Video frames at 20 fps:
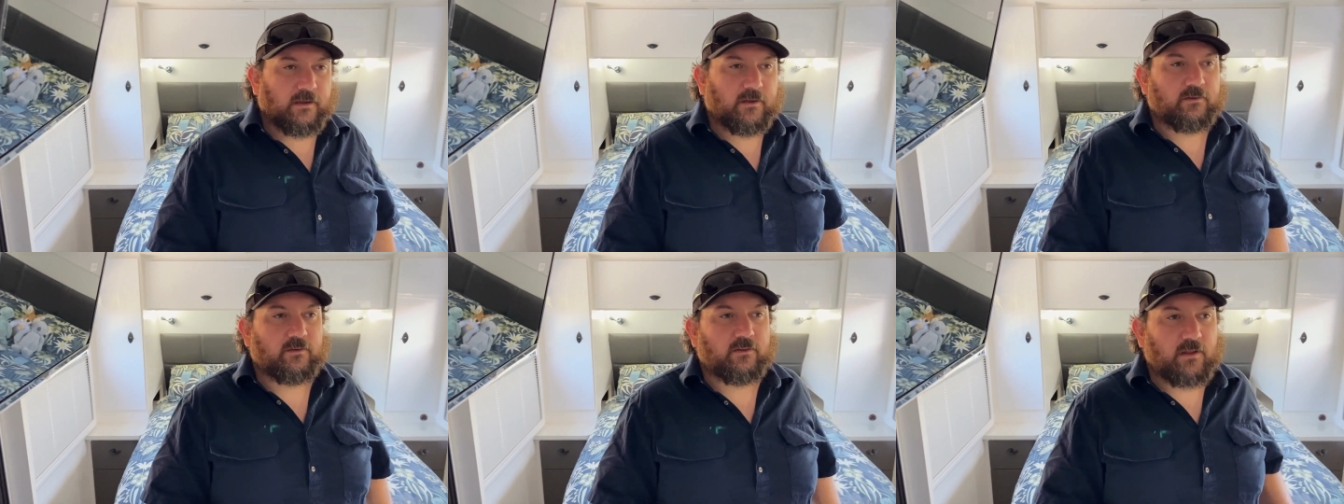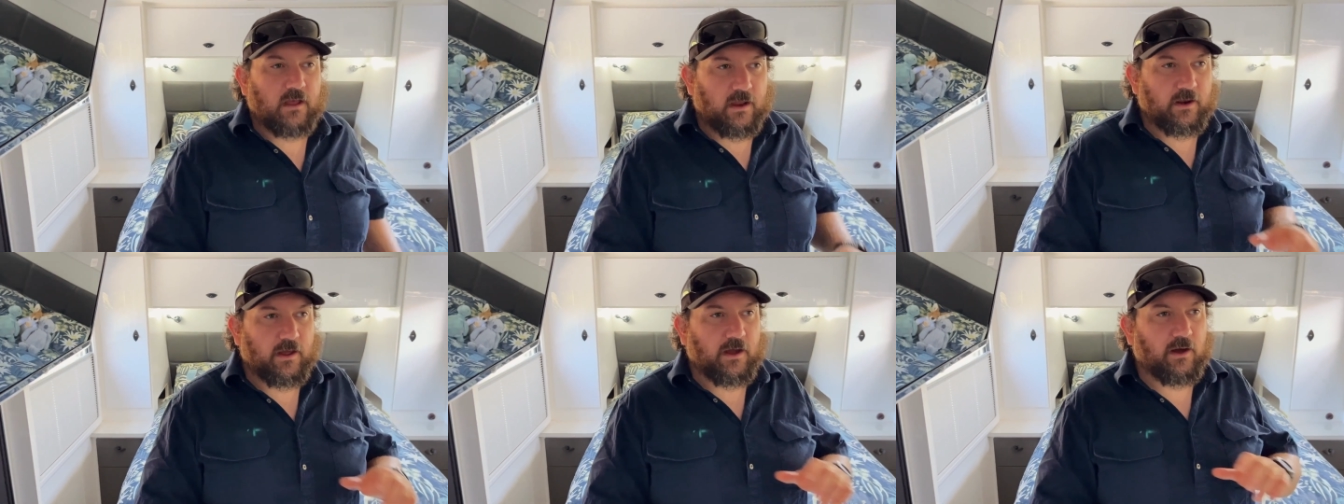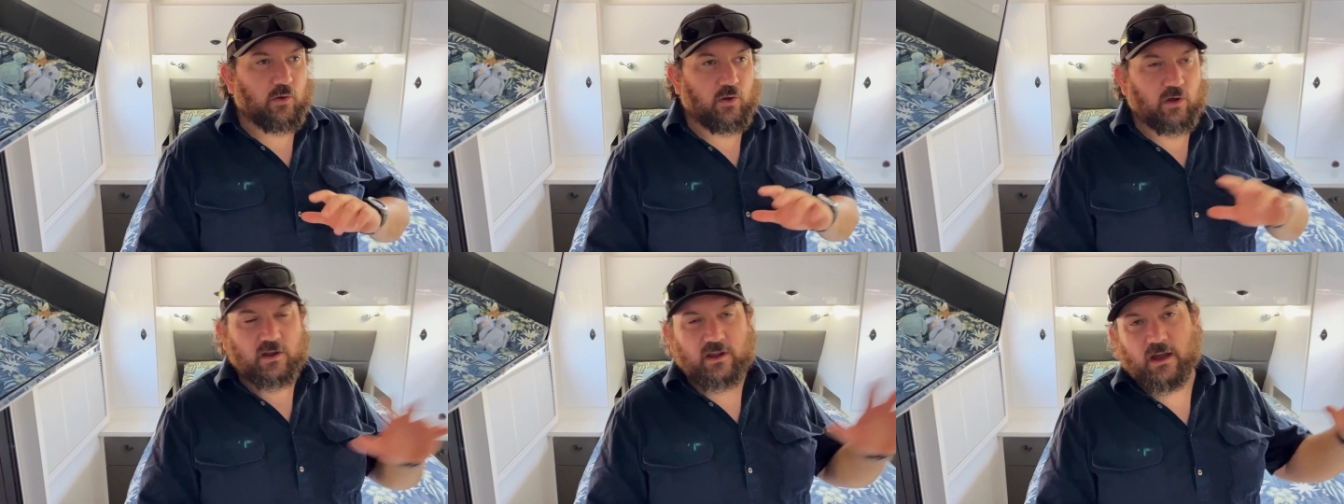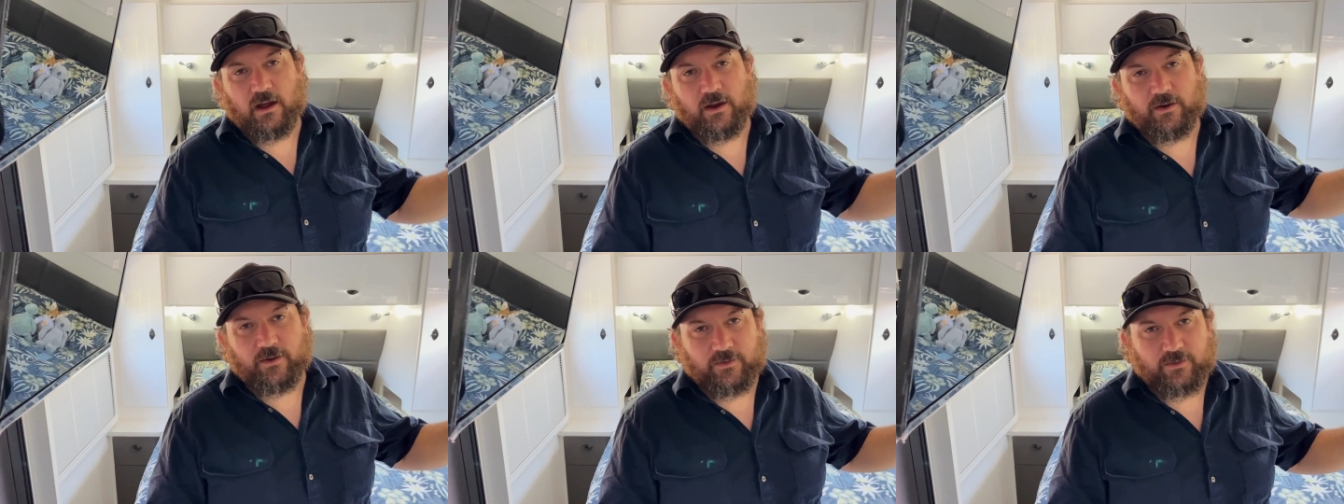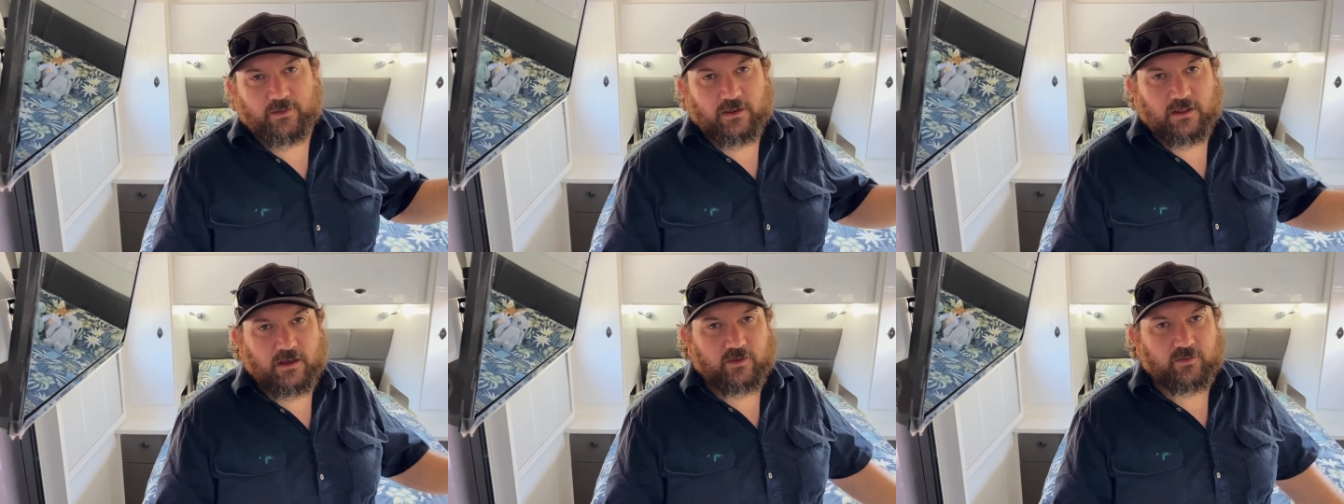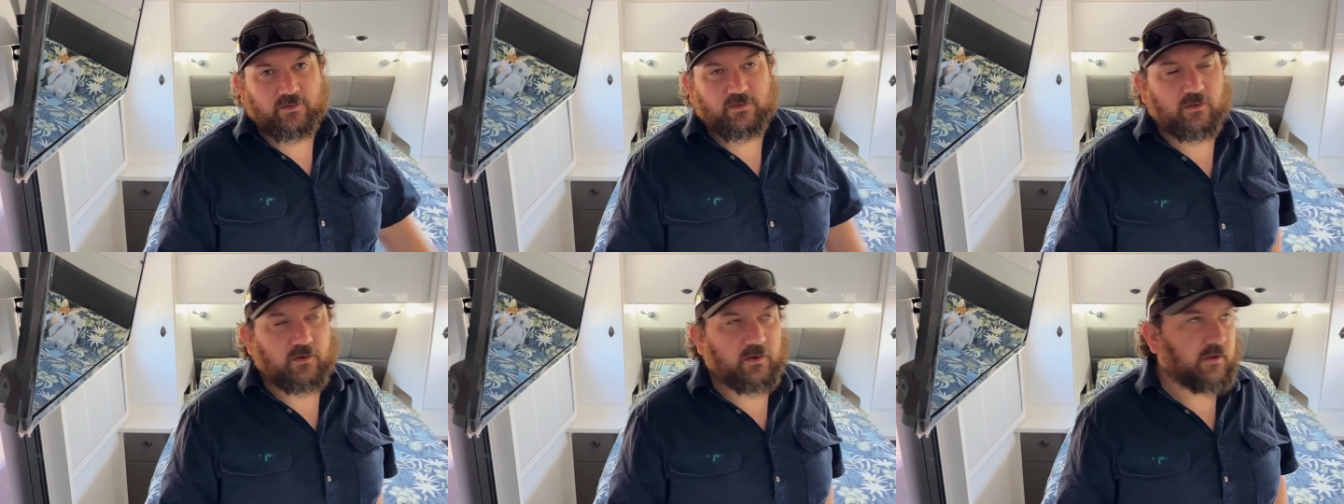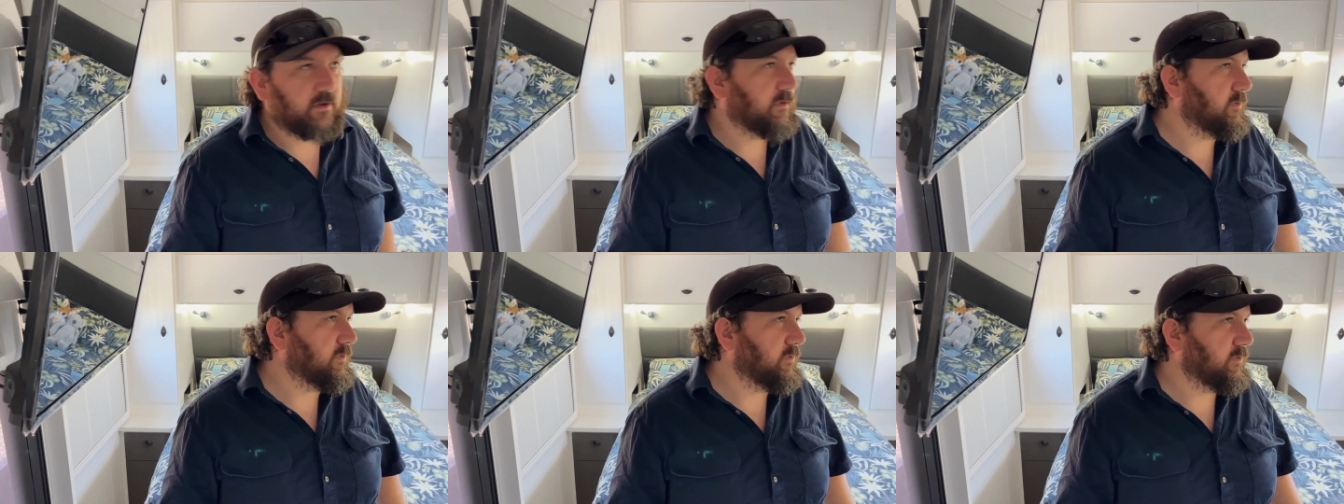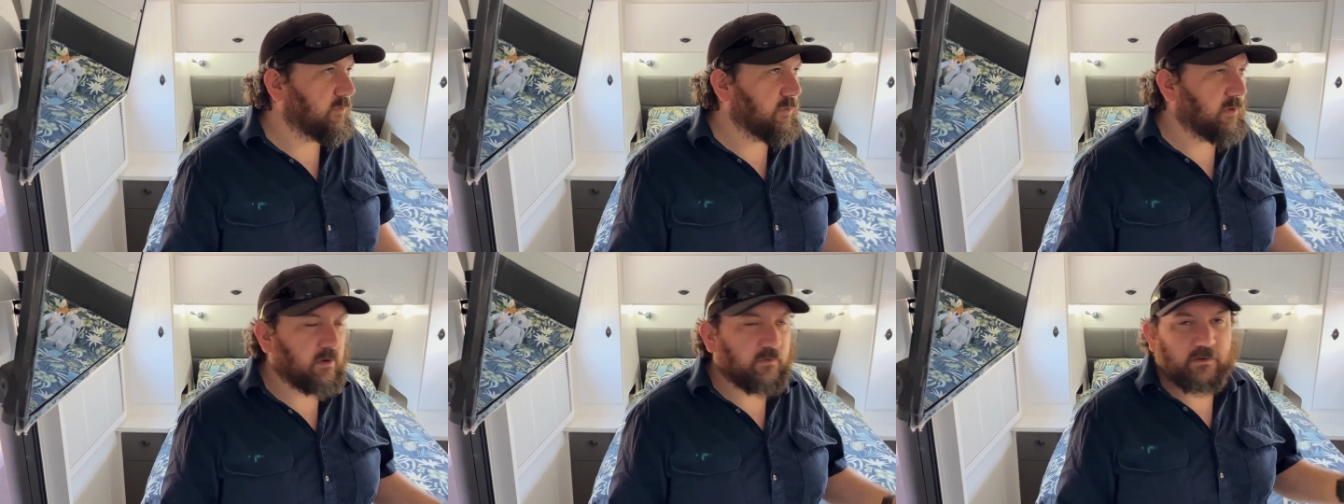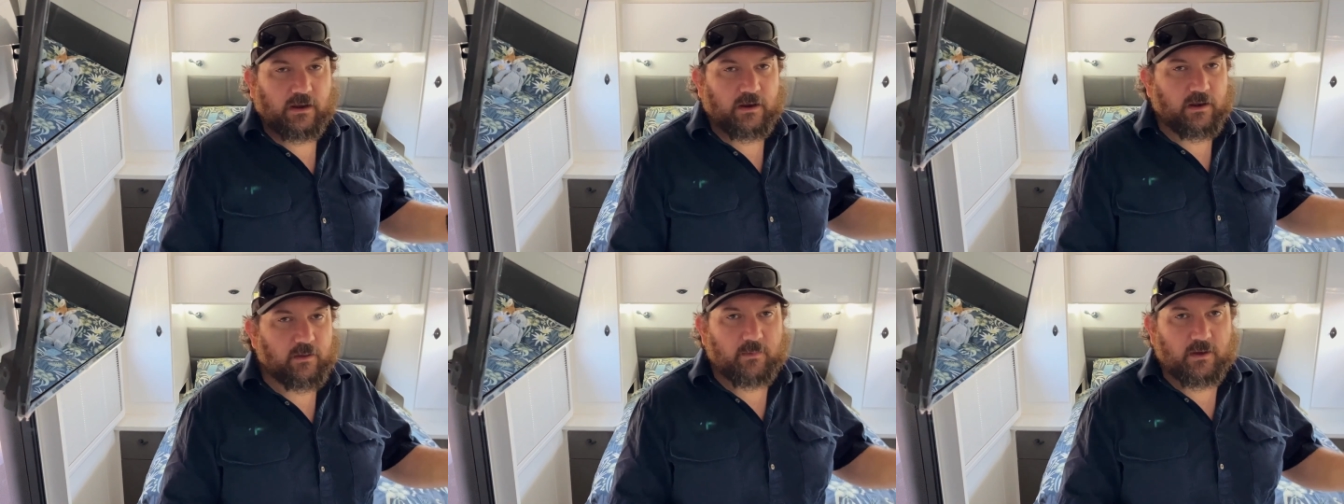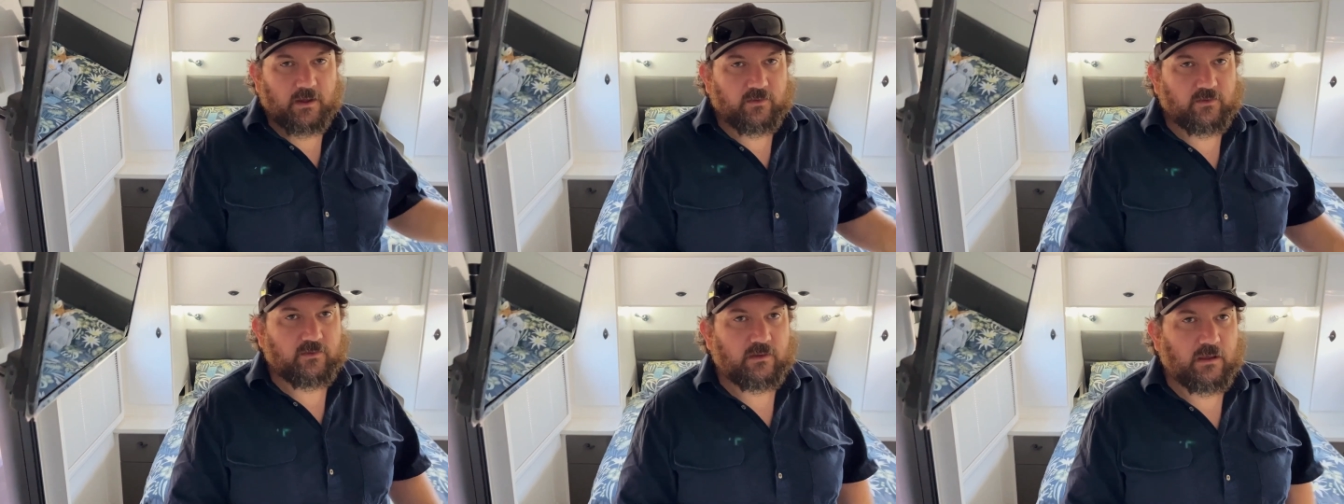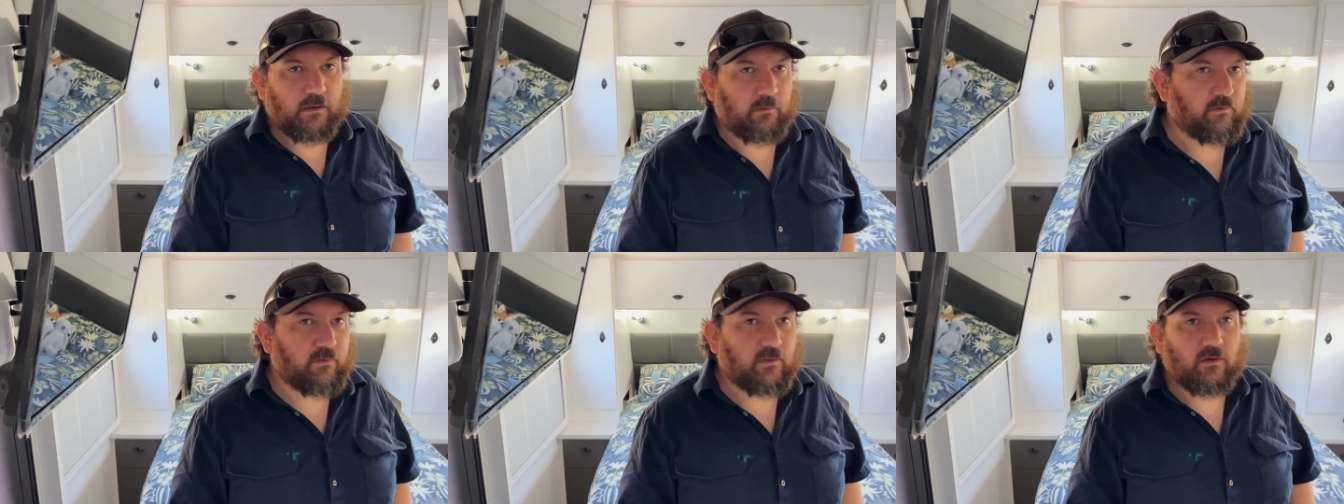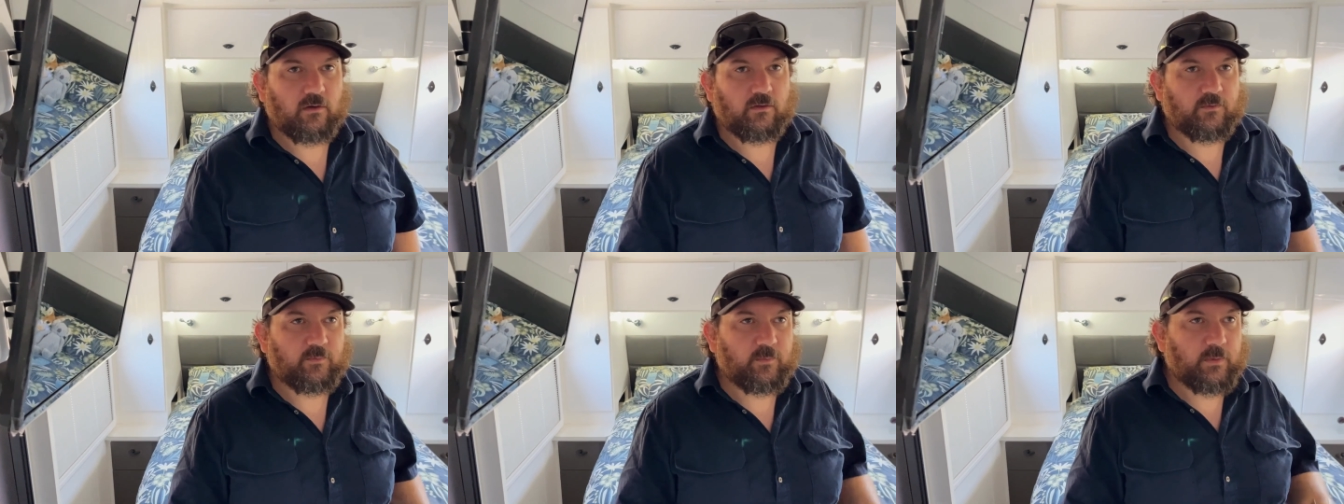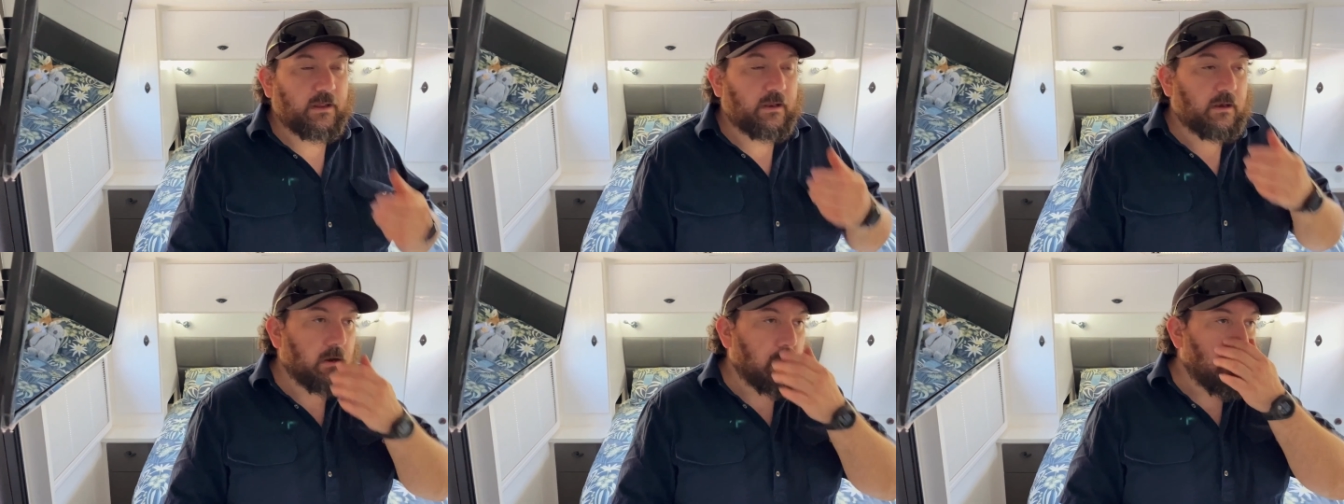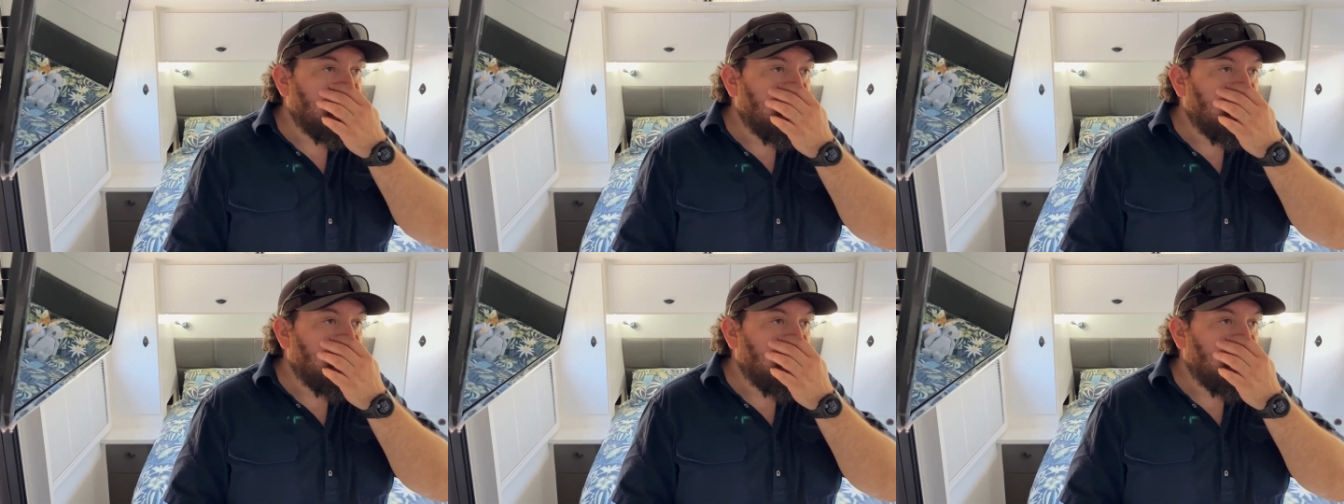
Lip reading: It's had a whole lot going on the last sort of 12, 18 months, however long it's been.